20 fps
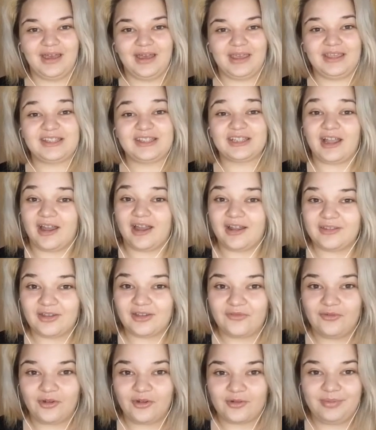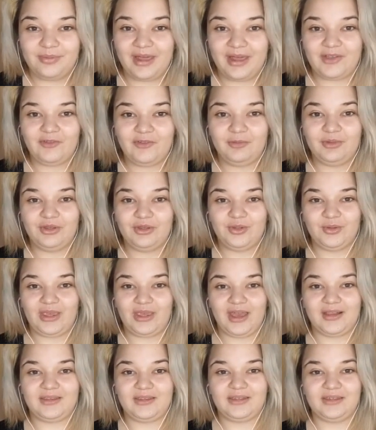it's harder for Black women to
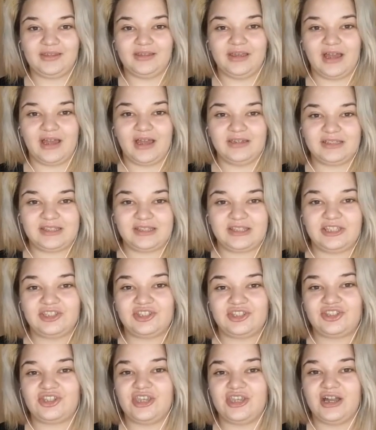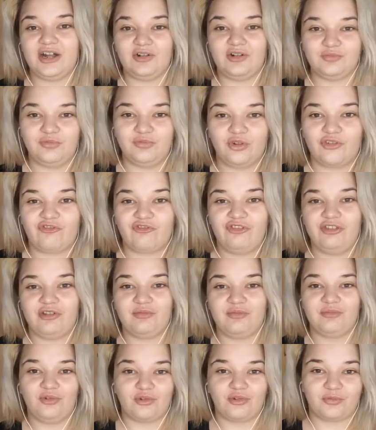get anesthesia or
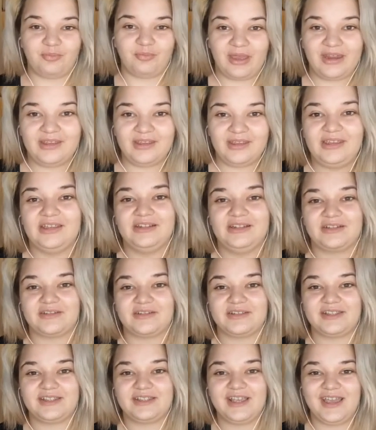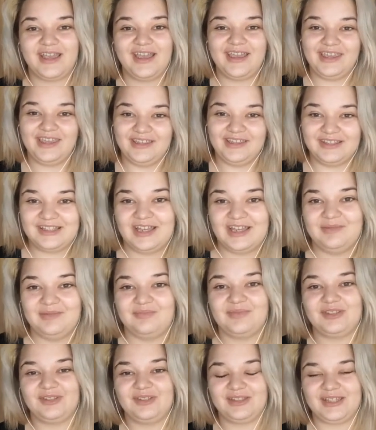morphine or painkillers in some
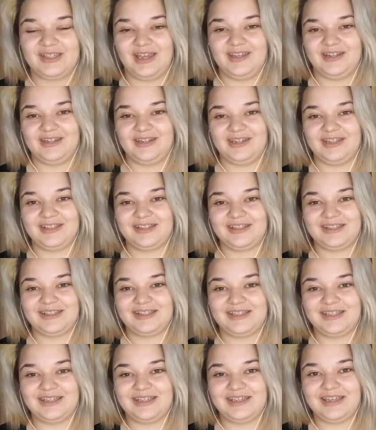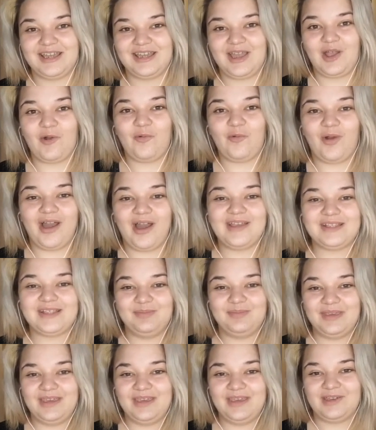societies? Why is
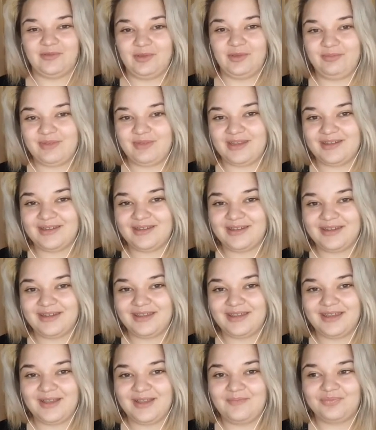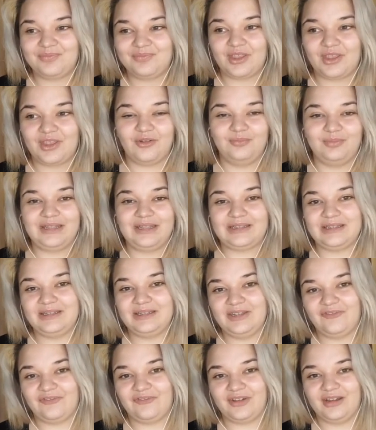being a woman completely
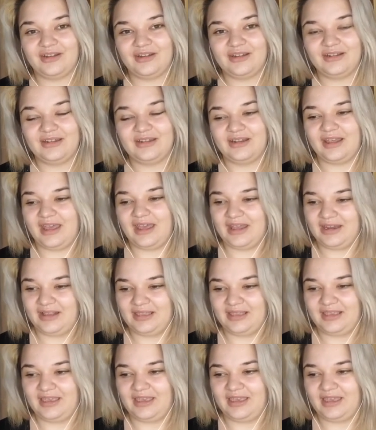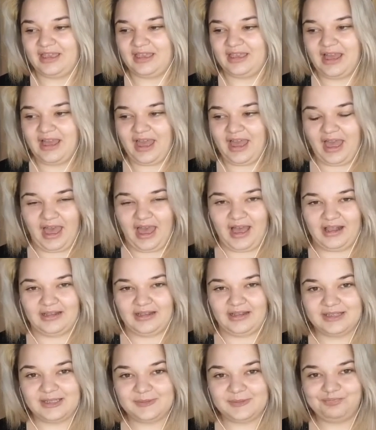different than anything
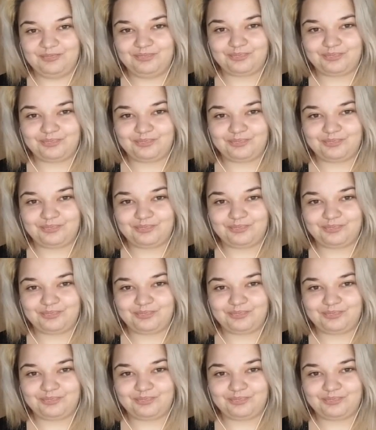else?